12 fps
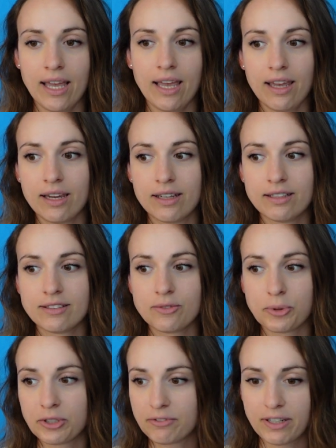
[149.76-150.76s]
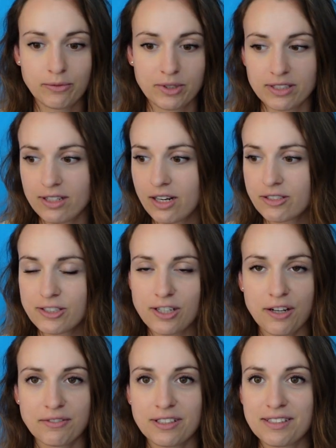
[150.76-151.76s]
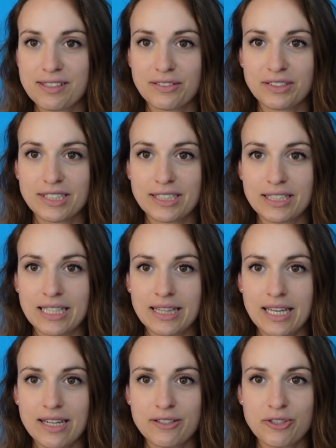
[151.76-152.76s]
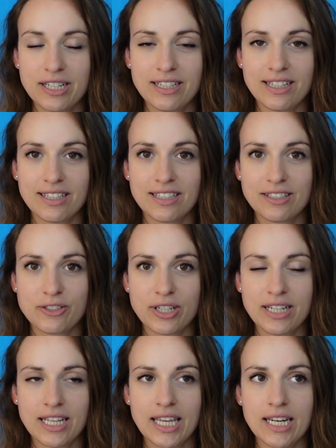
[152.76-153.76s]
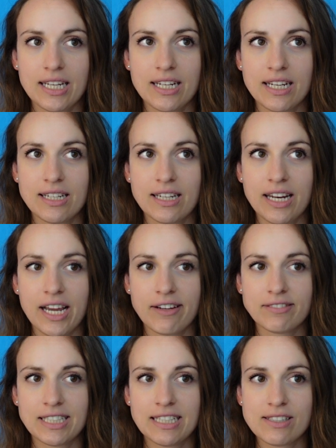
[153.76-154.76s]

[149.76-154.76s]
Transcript: And we were fighting with the doctor's office and everything like that, trying to get it, and I didn't have any.